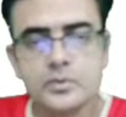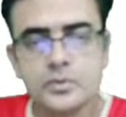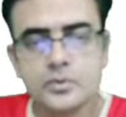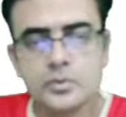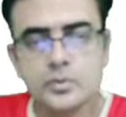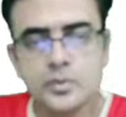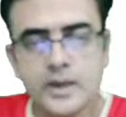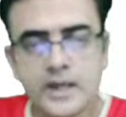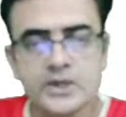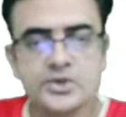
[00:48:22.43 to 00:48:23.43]

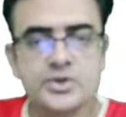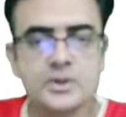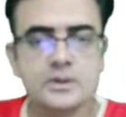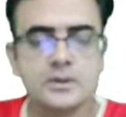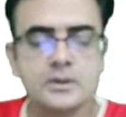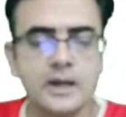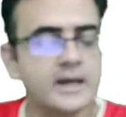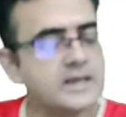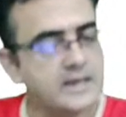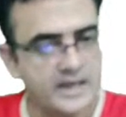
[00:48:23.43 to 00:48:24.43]
TF2H,
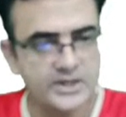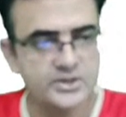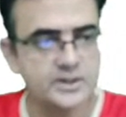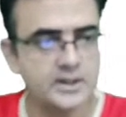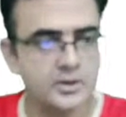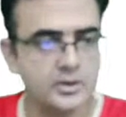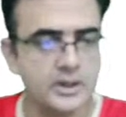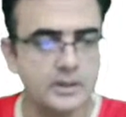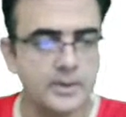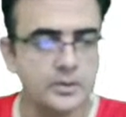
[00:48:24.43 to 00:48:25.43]
again H they are
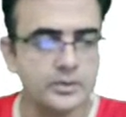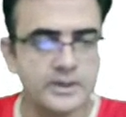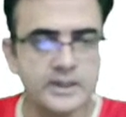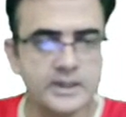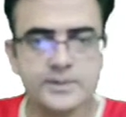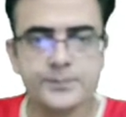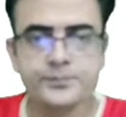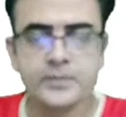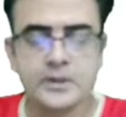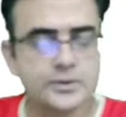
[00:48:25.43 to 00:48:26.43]
talking about, right?
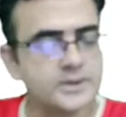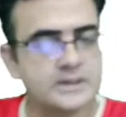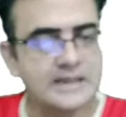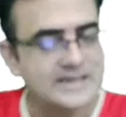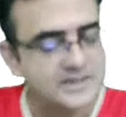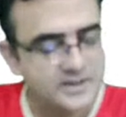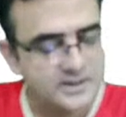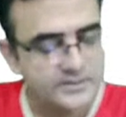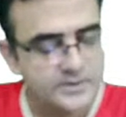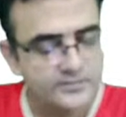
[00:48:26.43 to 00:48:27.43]
So there's a last
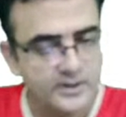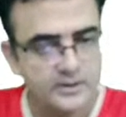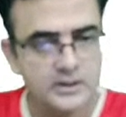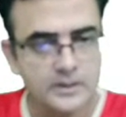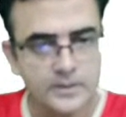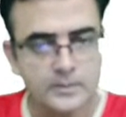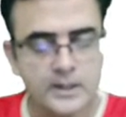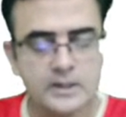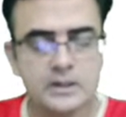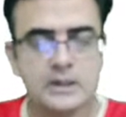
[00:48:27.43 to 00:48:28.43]
transcription factor, keep in
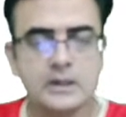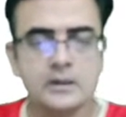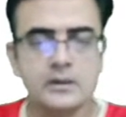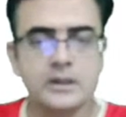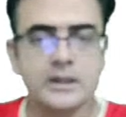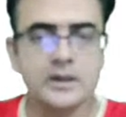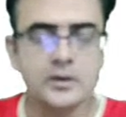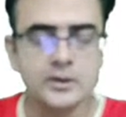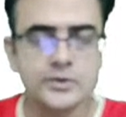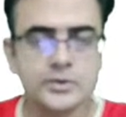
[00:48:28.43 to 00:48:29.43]
mind. They
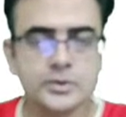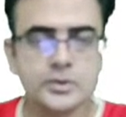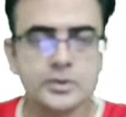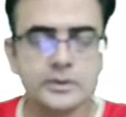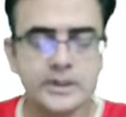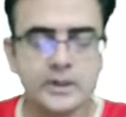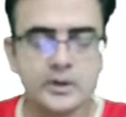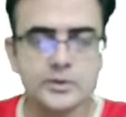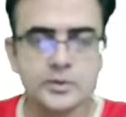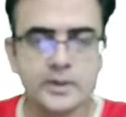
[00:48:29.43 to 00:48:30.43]

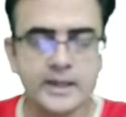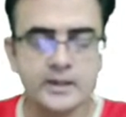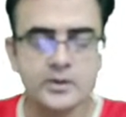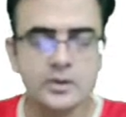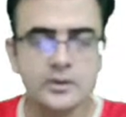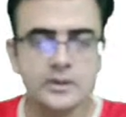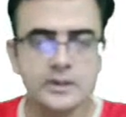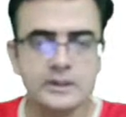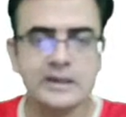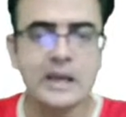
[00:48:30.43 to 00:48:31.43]
also act on
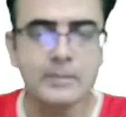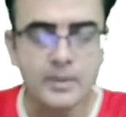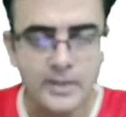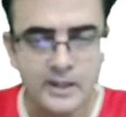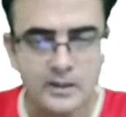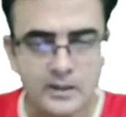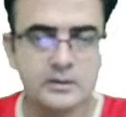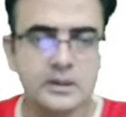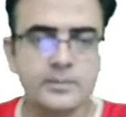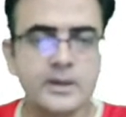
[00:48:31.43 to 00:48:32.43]
the MMR
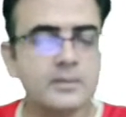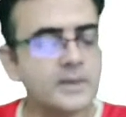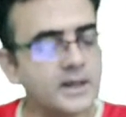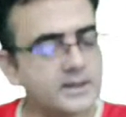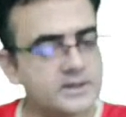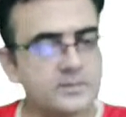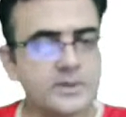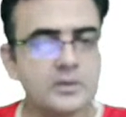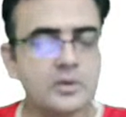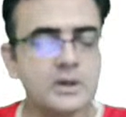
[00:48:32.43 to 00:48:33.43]
repair mechanism,
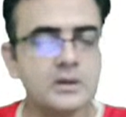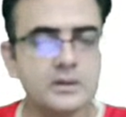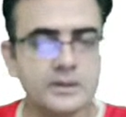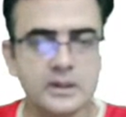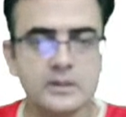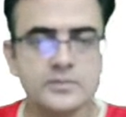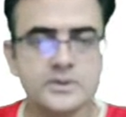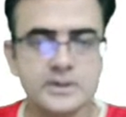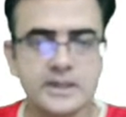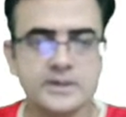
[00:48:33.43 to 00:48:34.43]
they work, they
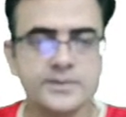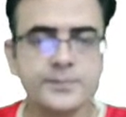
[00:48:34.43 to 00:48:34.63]
comes, right?